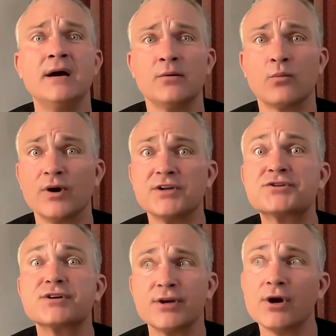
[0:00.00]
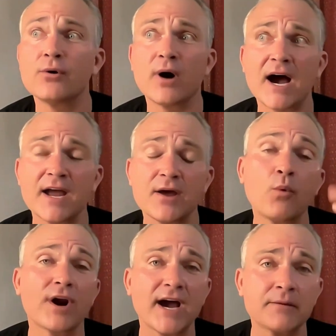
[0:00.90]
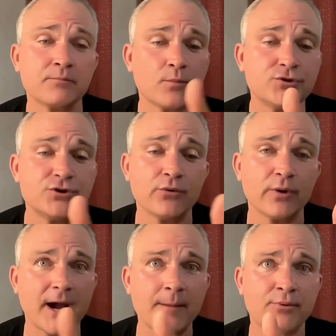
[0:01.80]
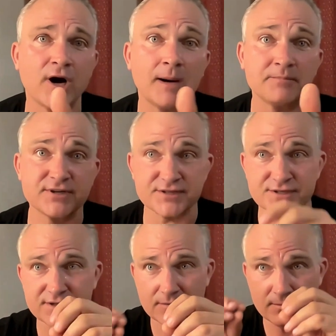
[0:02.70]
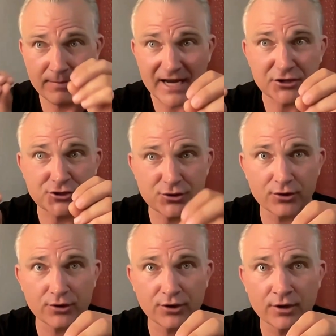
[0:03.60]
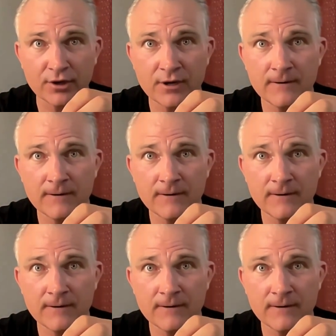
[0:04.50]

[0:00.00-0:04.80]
which, you know, I what I do in my prompt is make sure